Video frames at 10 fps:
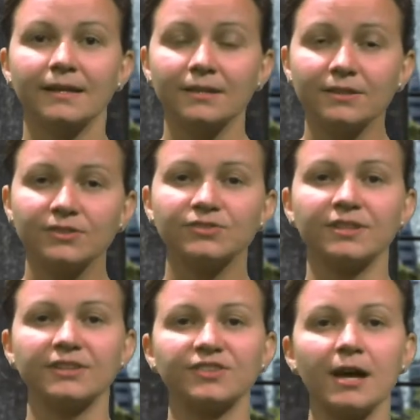Here is
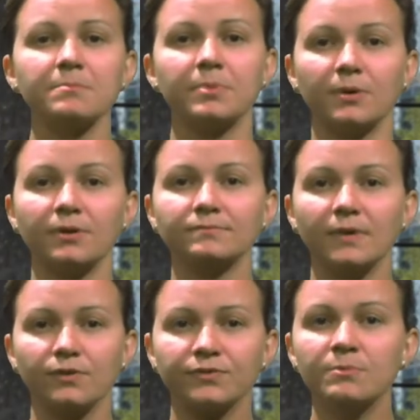an example
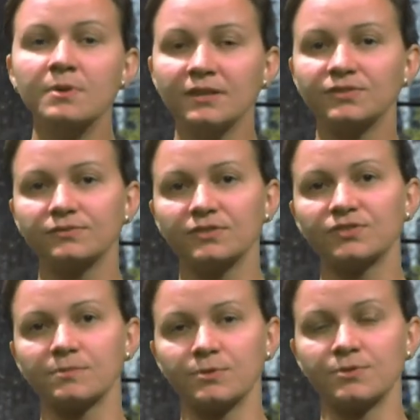of cumulative
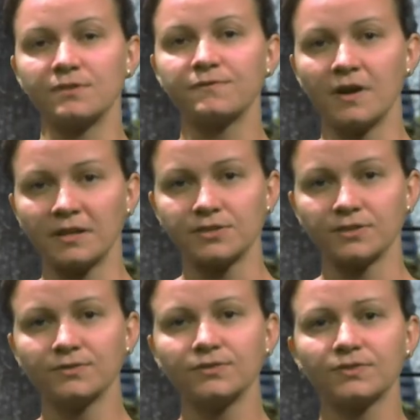distribution
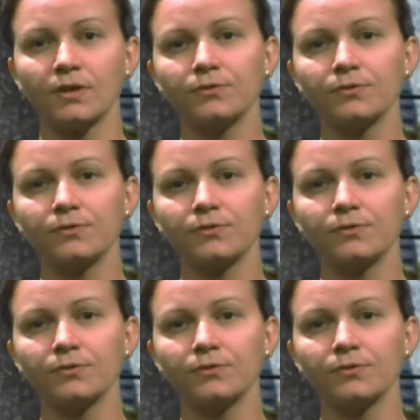functions